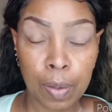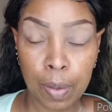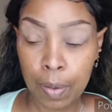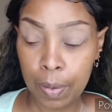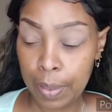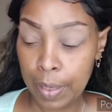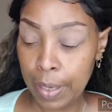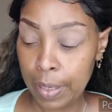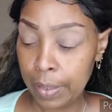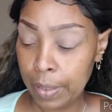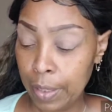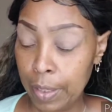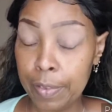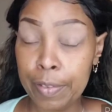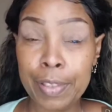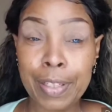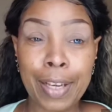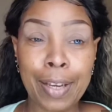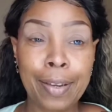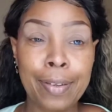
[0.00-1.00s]
Okay,
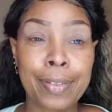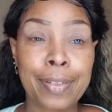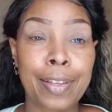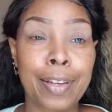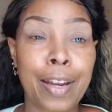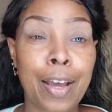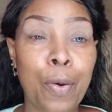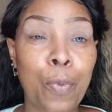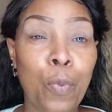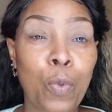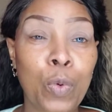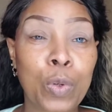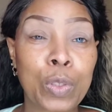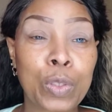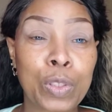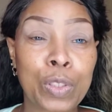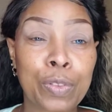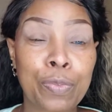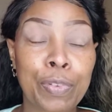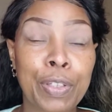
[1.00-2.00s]
loves. Like I said, I
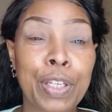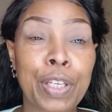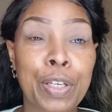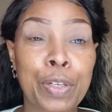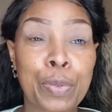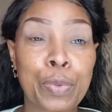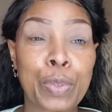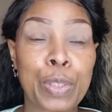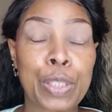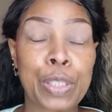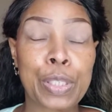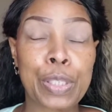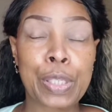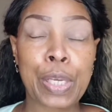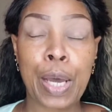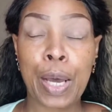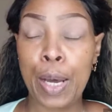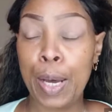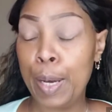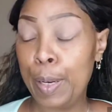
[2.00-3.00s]
want this video
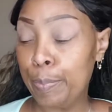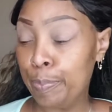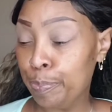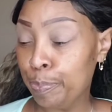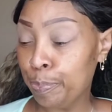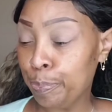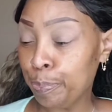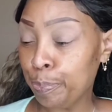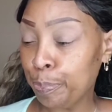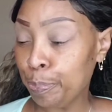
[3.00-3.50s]
is um